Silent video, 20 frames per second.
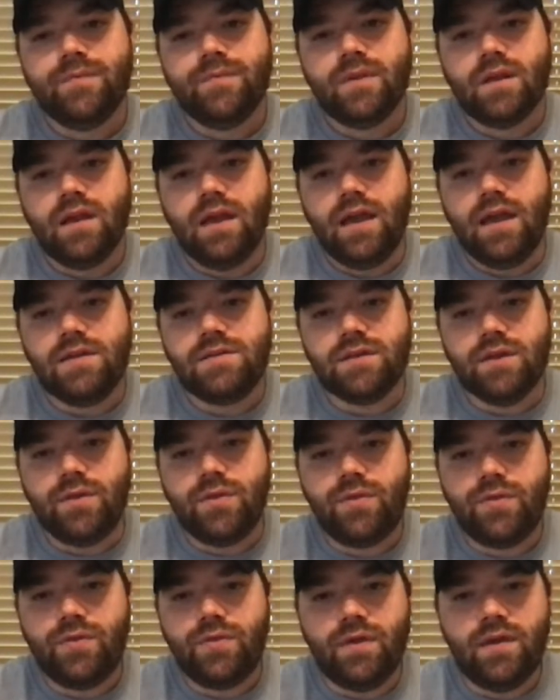has a
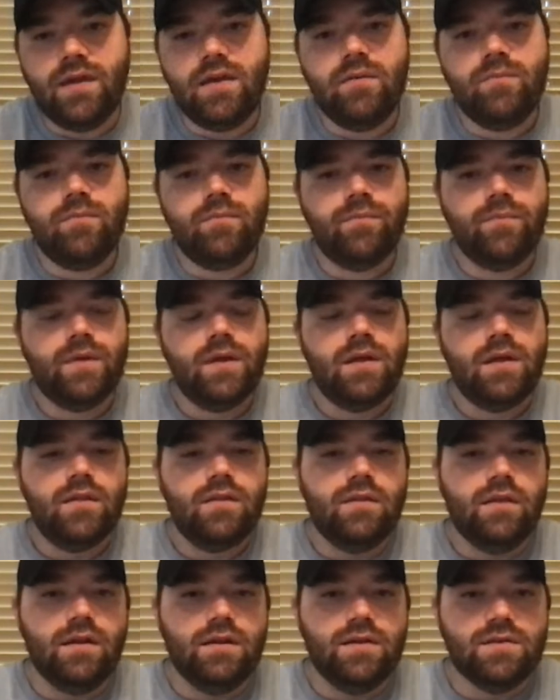theme
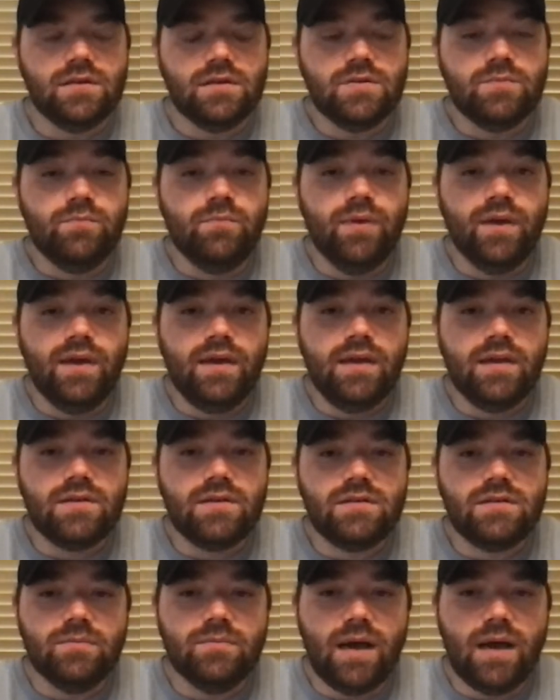that is as big
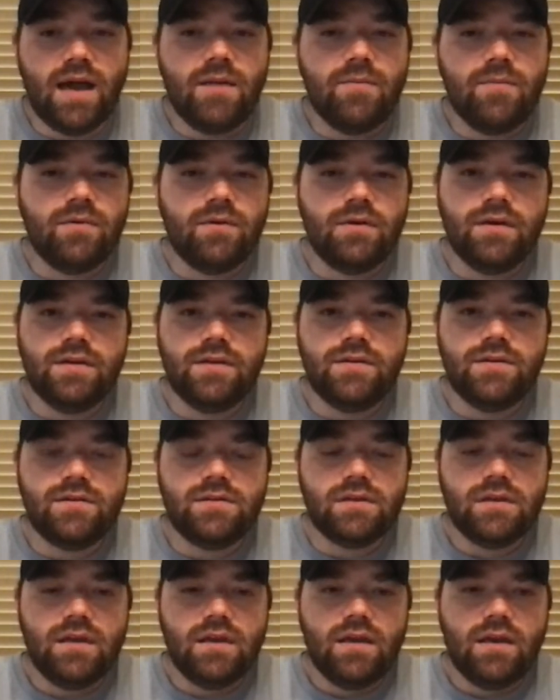as the Bible is,
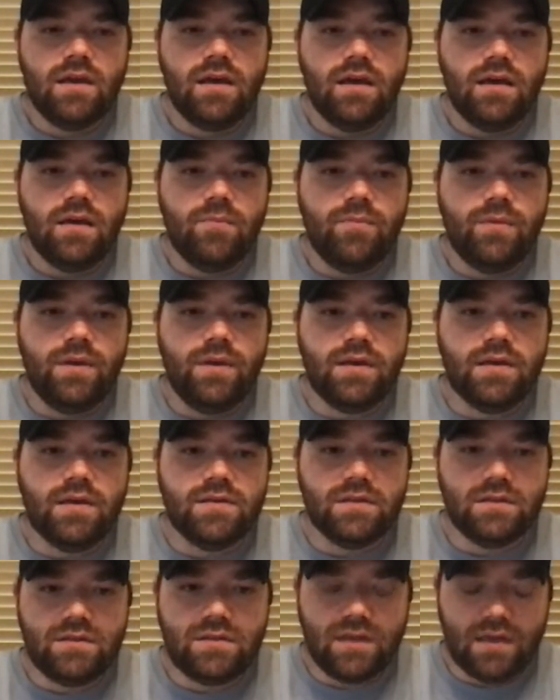because
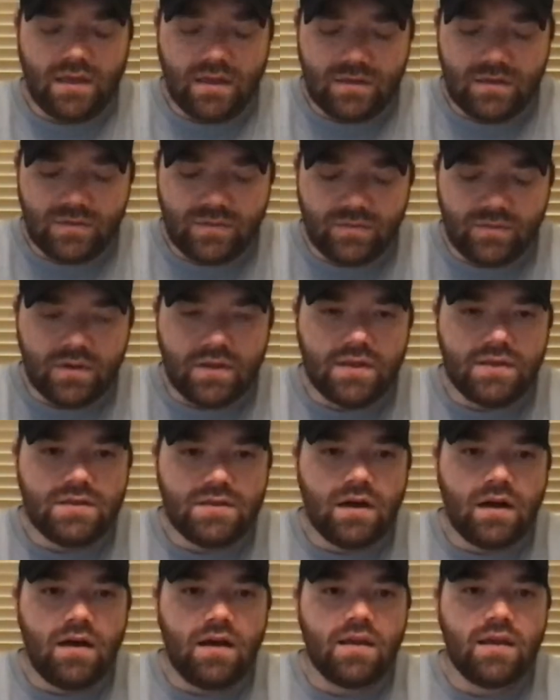it's really
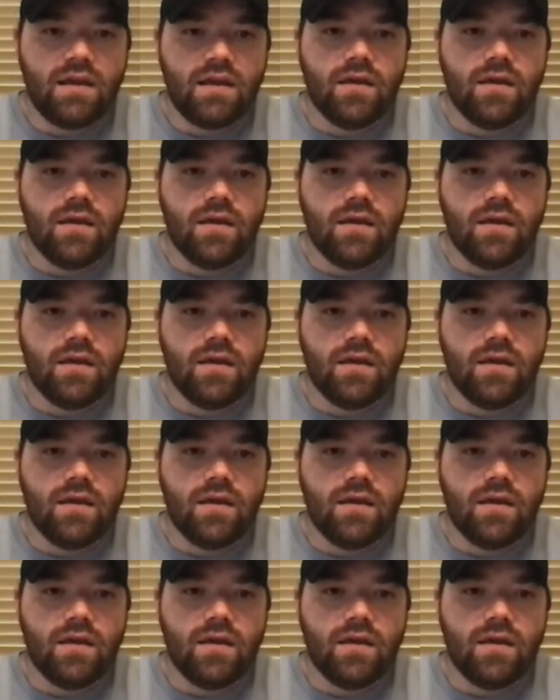talking